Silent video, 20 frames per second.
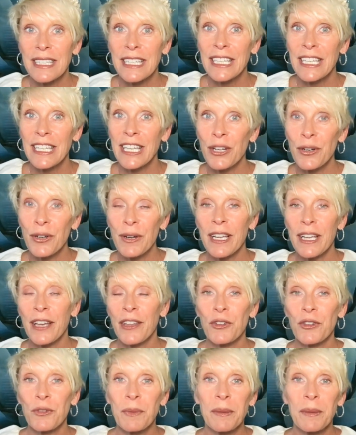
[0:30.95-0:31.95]
hearing
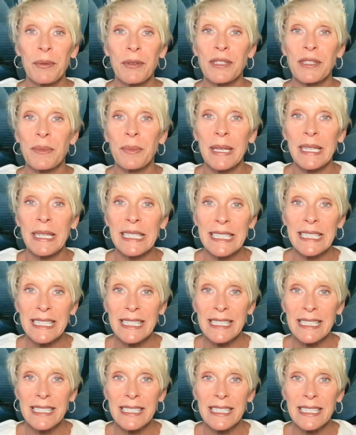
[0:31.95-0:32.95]
other people's
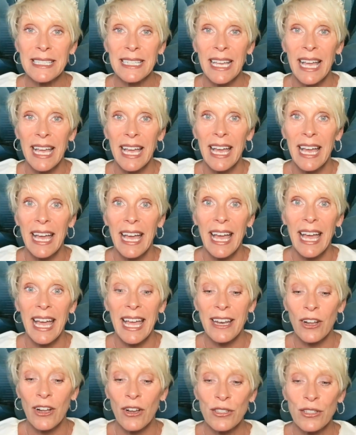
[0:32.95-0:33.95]
opinions
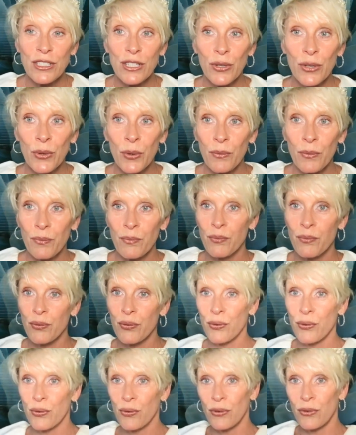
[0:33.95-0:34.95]
and also
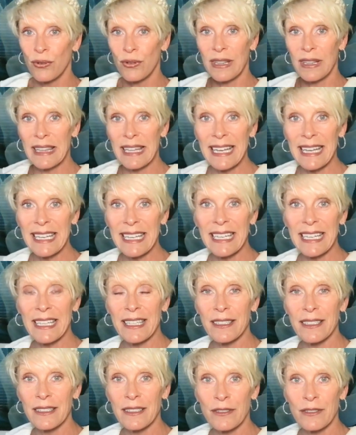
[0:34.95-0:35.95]
letting
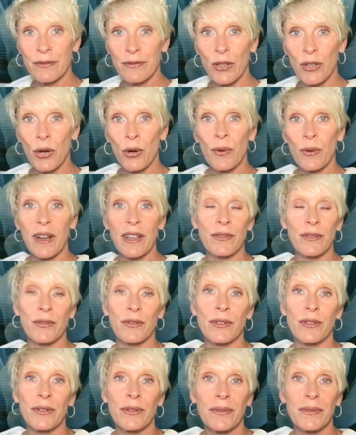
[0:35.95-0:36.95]
it flow right
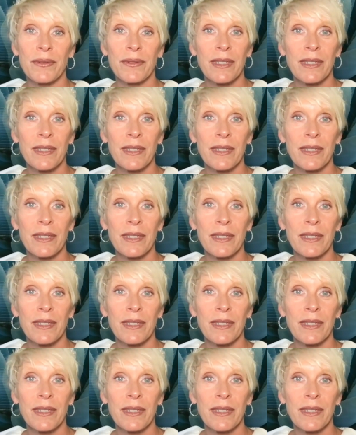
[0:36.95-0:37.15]
through you.